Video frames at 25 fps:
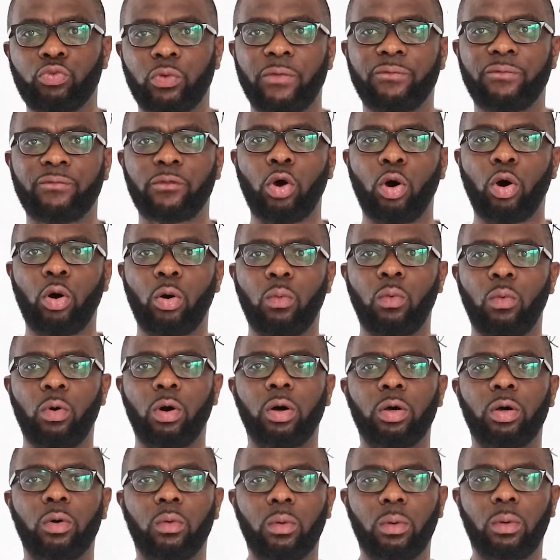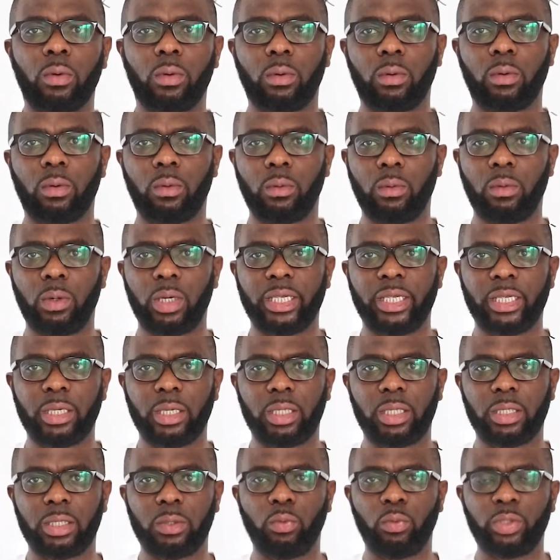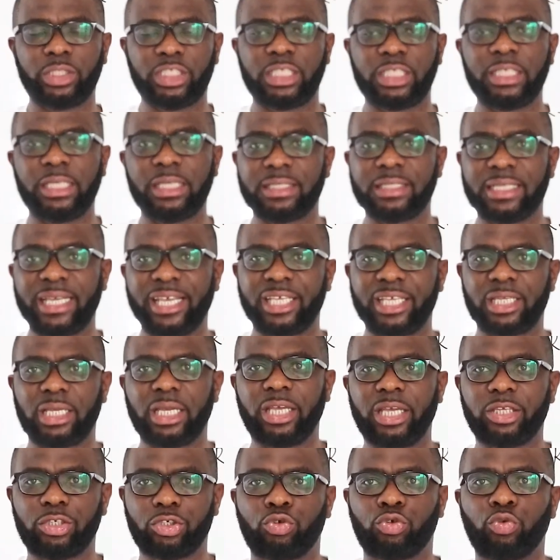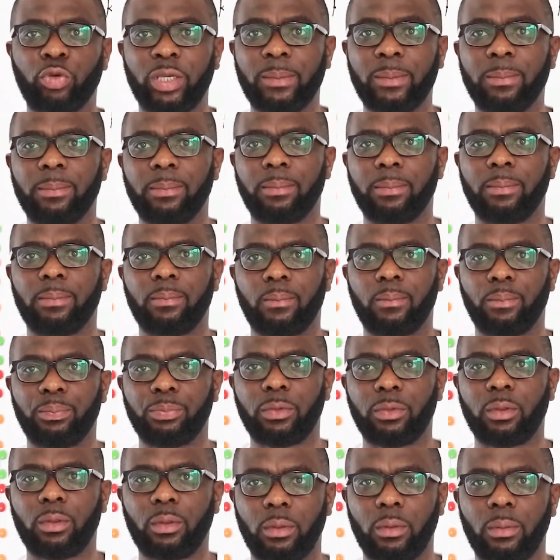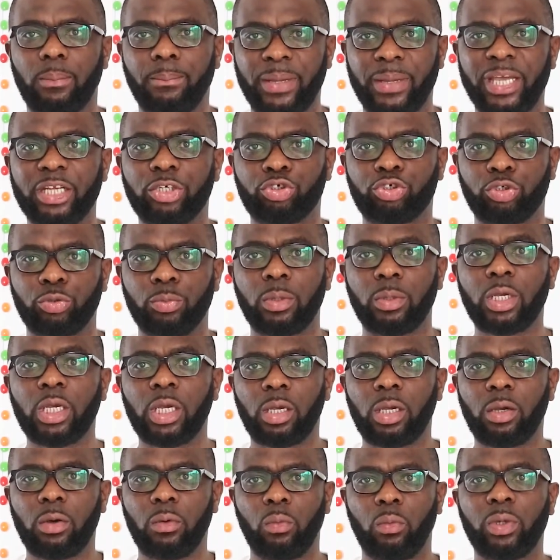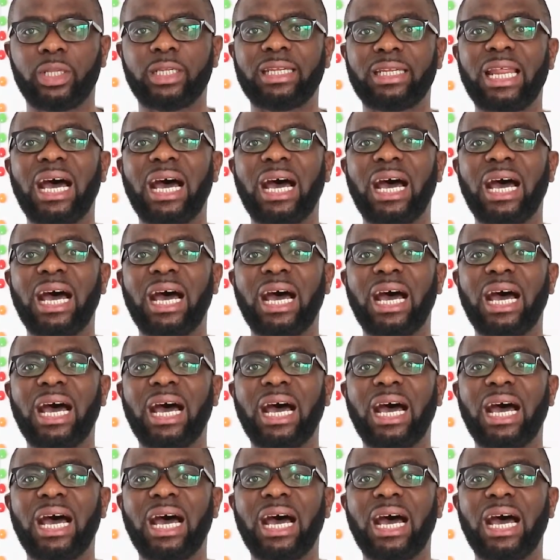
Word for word: we've got one we which is an ensuite bedroom with